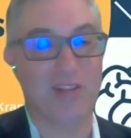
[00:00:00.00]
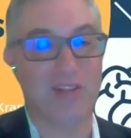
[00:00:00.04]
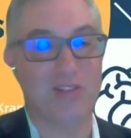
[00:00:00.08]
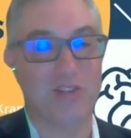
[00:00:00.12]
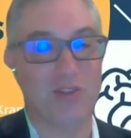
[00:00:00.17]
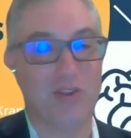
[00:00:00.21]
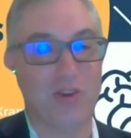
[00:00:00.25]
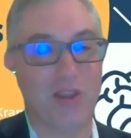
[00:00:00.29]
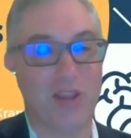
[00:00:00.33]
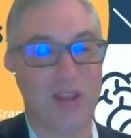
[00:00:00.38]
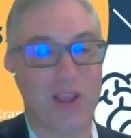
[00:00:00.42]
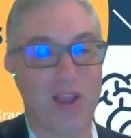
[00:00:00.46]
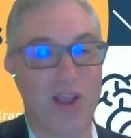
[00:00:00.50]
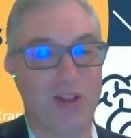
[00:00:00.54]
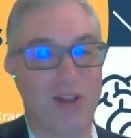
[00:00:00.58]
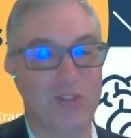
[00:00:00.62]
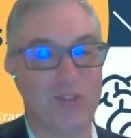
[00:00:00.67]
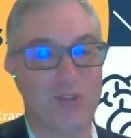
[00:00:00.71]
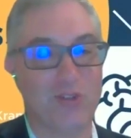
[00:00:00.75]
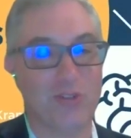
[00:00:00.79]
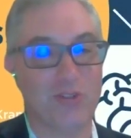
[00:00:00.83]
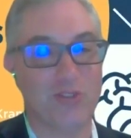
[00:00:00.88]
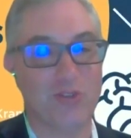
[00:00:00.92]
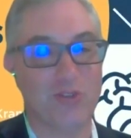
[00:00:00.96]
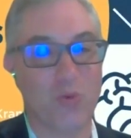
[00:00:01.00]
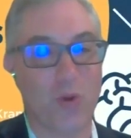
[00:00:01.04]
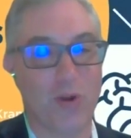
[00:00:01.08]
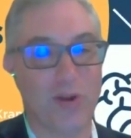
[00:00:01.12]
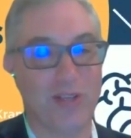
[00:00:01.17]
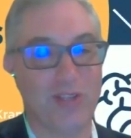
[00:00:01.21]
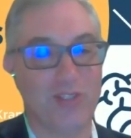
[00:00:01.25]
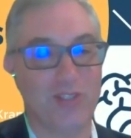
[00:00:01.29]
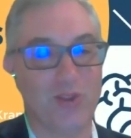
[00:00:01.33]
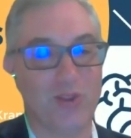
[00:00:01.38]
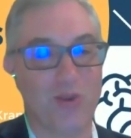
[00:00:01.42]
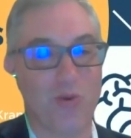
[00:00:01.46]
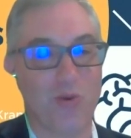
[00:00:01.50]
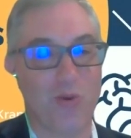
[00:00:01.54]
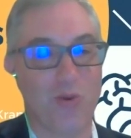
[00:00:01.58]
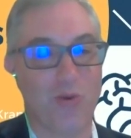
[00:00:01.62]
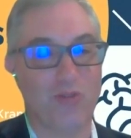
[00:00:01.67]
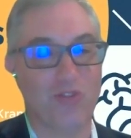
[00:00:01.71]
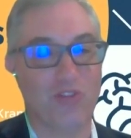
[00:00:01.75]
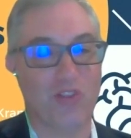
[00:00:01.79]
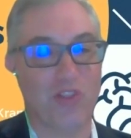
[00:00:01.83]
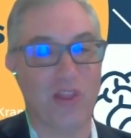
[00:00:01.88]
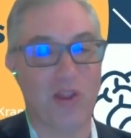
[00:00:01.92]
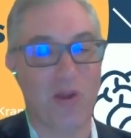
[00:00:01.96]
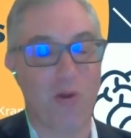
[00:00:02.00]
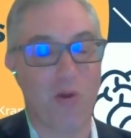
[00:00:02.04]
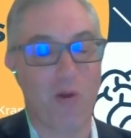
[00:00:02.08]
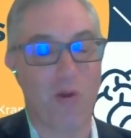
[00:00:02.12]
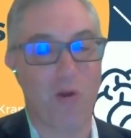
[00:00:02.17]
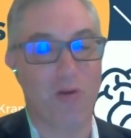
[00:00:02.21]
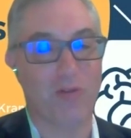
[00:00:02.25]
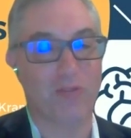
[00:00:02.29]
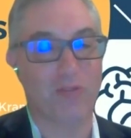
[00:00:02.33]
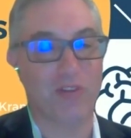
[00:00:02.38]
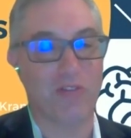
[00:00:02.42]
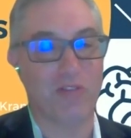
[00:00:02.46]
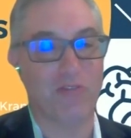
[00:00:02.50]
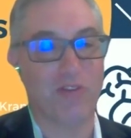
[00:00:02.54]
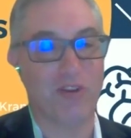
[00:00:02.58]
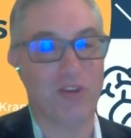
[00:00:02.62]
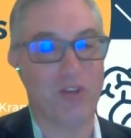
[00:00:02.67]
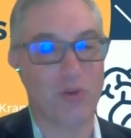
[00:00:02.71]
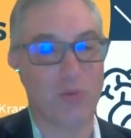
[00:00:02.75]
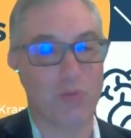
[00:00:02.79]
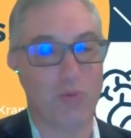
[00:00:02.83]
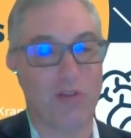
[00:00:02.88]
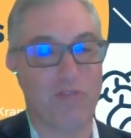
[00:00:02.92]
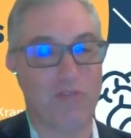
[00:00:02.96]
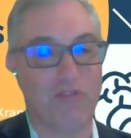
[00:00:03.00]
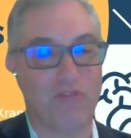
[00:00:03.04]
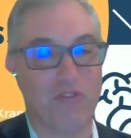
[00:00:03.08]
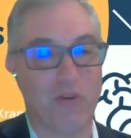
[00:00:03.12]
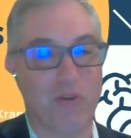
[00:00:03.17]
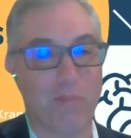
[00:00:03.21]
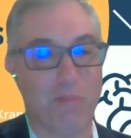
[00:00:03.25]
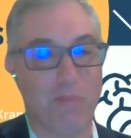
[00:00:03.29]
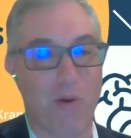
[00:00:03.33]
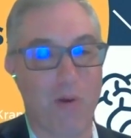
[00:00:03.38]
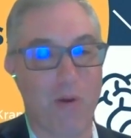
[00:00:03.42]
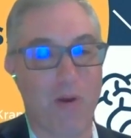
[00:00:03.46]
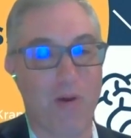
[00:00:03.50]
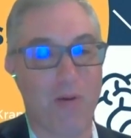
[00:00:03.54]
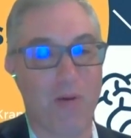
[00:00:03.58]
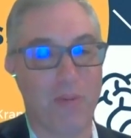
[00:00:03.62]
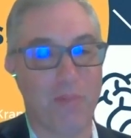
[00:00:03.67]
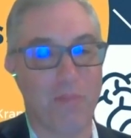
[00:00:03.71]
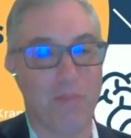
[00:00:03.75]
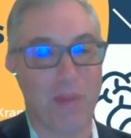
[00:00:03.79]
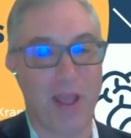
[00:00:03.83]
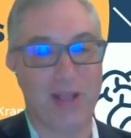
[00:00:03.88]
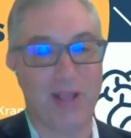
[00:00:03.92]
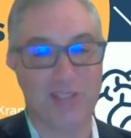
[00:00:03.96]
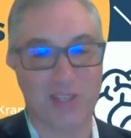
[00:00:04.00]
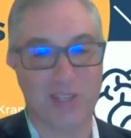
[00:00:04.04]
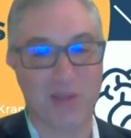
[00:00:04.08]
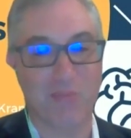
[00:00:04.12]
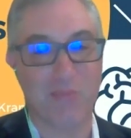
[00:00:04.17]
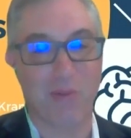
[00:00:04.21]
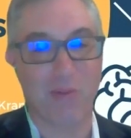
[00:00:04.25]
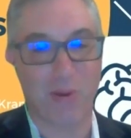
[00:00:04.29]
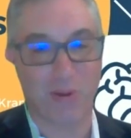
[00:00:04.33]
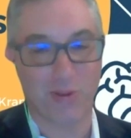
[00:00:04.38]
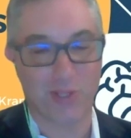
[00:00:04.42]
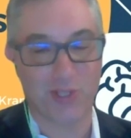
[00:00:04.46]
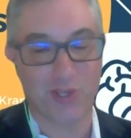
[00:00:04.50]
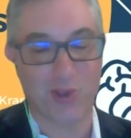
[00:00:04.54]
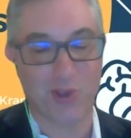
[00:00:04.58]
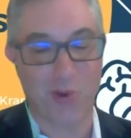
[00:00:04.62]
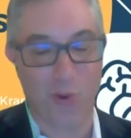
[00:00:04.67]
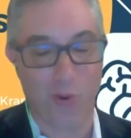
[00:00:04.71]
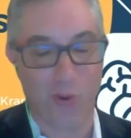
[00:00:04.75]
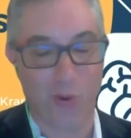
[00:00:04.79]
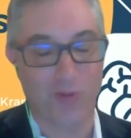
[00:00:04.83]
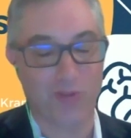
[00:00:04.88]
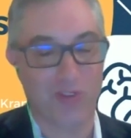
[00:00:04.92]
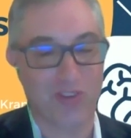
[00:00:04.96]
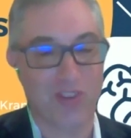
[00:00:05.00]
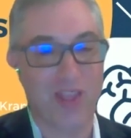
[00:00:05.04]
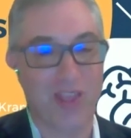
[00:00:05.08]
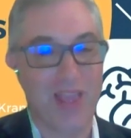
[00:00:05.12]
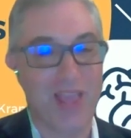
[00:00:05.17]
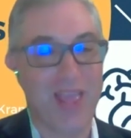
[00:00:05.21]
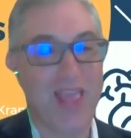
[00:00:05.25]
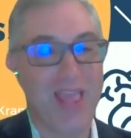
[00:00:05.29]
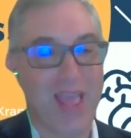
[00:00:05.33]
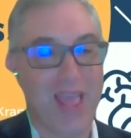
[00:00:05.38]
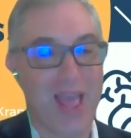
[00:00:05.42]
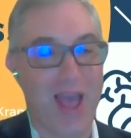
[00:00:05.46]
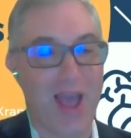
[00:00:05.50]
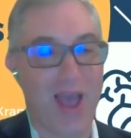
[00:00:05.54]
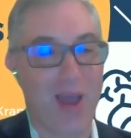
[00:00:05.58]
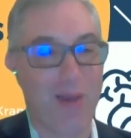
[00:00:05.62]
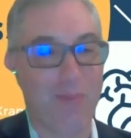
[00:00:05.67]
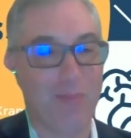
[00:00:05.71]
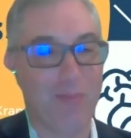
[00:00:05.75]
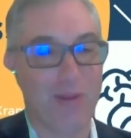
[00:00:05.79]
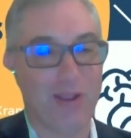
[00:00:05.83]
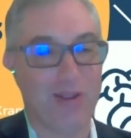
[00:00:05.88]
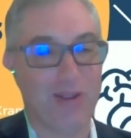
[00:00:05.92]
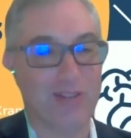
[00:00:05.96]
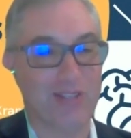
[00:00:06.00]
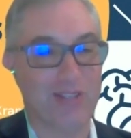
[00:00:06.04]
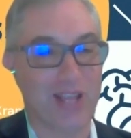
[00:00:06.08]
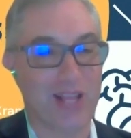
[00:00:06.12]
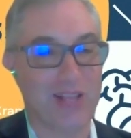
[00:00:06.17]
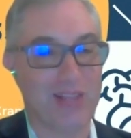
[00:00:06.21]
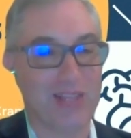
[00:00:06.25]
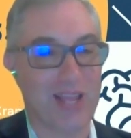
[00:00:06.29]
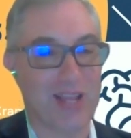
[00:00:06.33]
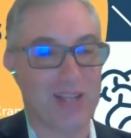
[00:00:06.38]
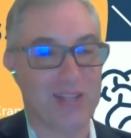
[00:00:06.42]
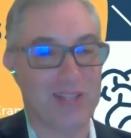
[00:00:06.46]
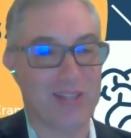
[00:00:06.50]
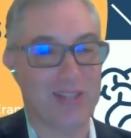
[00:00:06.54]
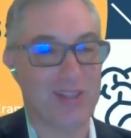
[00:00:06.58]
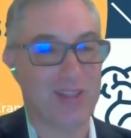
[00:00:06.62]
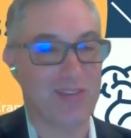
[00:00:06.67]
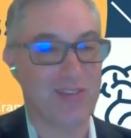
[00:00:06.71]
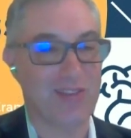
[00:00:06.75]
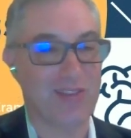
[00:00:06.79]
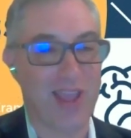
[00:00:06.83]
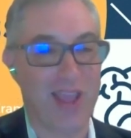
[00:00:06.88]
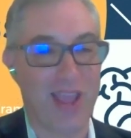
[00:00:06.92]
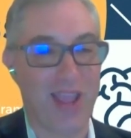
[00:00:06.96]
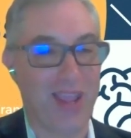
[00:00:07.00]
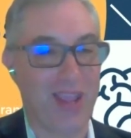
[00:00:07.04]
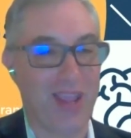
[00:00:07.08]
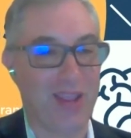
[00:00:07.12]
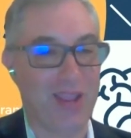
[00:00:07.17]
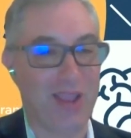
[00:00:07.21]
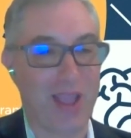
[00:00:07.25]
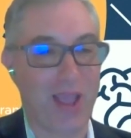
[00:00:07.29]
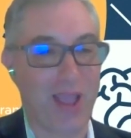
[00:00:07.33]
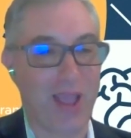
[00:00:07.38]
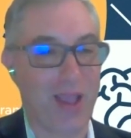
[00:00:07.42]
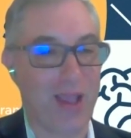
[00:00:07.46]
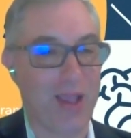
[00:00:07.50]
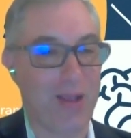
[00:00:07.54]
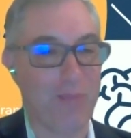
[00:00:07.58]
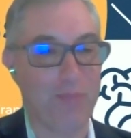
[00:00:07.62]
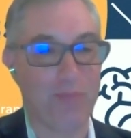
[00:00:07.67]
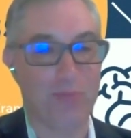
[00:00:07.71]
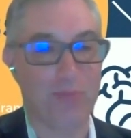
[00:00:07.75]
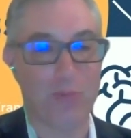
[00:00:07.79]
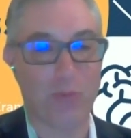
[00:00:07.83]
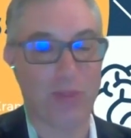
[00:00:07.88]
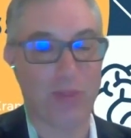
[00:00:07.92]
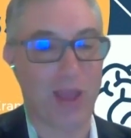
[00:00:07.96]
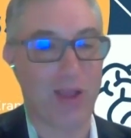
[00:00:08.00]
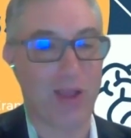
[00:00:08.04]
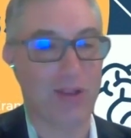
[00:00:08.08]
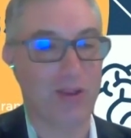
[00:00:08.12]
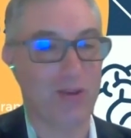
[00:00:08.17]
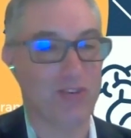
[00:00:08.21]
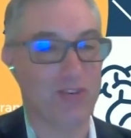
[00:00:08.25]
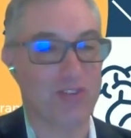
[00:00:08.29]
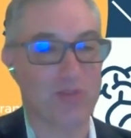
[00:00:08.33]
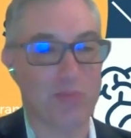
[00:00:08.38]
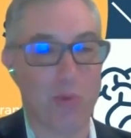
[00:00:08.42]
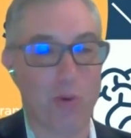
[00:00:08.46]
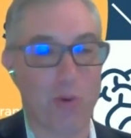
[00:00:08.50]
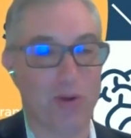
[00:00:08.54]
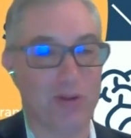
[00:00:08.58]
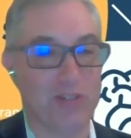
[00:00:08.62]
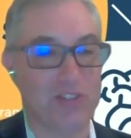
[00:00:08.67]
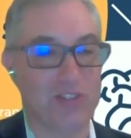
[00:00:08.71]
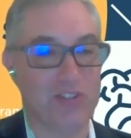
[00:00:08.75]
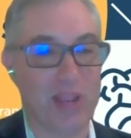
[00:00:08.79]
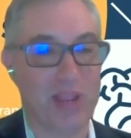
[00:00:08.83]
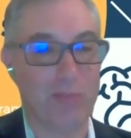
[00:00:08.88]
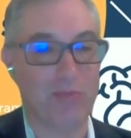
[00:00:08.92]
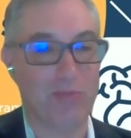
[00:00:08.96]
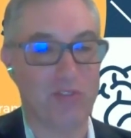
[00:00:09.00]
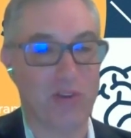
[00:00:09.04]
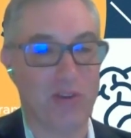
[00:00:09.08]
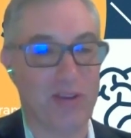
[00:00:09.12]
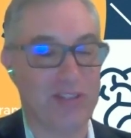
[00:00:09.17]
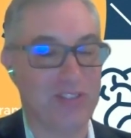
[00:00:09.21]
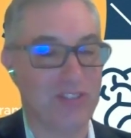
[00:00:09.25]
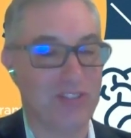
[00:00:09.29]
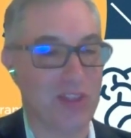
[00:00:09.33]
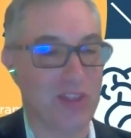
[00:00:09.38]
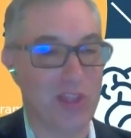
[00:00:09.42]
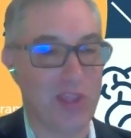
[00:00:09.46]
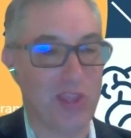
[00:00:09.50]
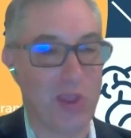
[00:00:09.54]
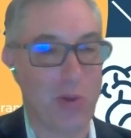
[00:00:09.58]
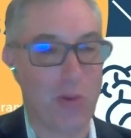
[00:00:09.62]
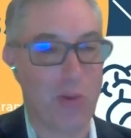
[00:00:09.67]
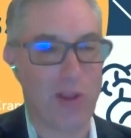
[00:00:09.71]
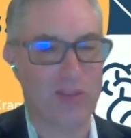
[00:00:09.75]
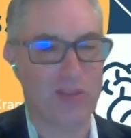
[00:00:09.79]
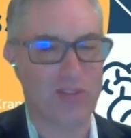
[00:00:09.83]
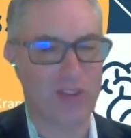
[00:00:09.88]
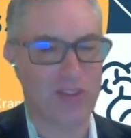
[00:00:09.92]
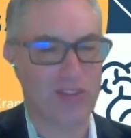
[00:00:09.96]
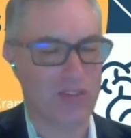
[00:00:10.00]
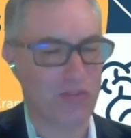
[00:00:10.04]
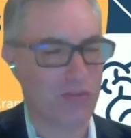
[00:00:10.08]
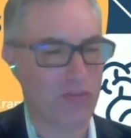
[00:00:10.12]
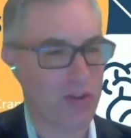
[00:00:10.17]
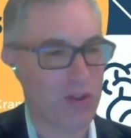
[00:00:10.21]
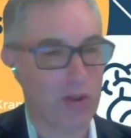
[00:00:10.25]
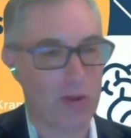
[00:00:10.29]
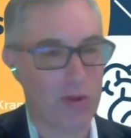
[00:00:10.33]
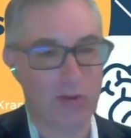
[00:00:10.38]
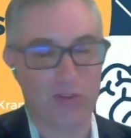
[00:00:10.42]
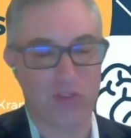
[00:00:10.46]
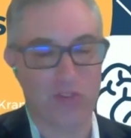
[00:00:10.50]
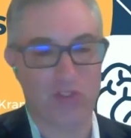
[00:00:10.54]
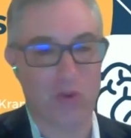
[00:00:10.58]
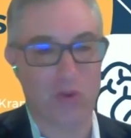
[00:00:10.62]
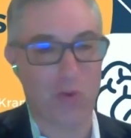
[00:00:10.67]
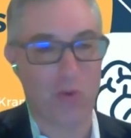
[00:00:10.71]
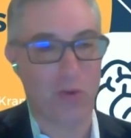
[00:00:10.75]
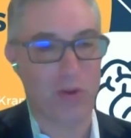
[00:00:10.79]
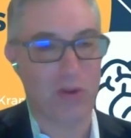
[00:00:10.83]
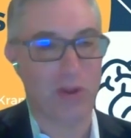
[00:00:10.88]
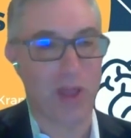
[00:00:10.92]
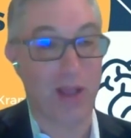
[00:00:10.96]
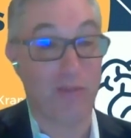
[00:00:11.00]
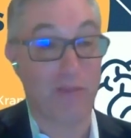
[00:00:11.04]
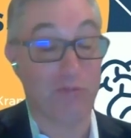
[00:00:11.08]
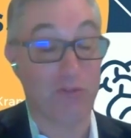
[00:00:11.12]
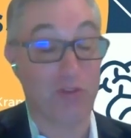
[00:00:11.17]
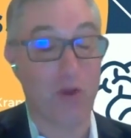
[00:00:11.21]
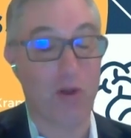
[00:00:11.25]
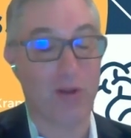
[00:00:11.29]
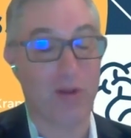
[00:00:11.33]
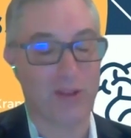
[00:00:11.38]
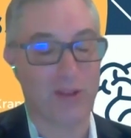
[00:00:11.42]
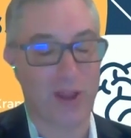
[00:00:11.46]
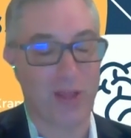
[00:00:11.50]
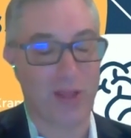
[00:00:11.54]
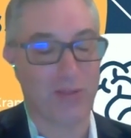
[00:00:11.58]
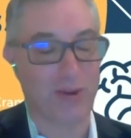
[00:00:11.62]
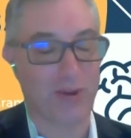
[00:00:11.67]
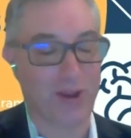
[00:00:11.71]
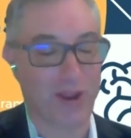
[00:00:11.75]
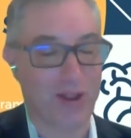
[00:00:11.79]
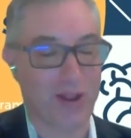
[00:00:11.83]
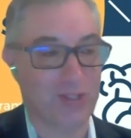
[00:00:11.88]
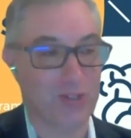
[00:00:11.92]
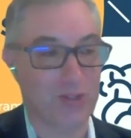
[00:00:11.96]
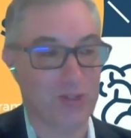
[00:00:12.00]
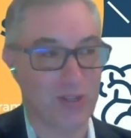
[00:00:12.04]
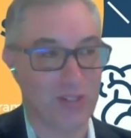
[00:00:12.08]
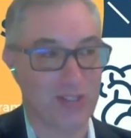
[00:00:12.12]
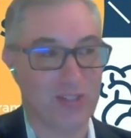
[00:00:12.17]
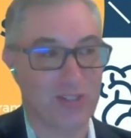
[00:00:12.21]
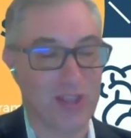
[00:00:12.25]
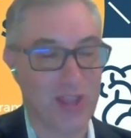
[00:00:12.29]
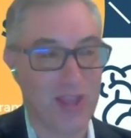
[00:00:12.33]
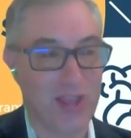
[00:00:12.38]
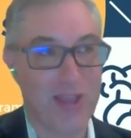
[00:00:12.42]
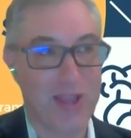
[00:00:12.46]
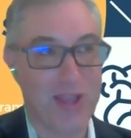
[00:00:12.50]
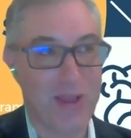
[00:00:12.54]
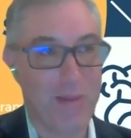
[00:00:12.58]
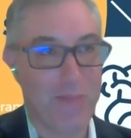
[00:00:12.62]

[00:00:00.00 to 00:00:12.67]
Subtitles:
down to like 120 schools that are all Division I football and basketball schools, because at the end of the day, without your sports teams, at least in the US, because if you go to school, and I've taught in other countries,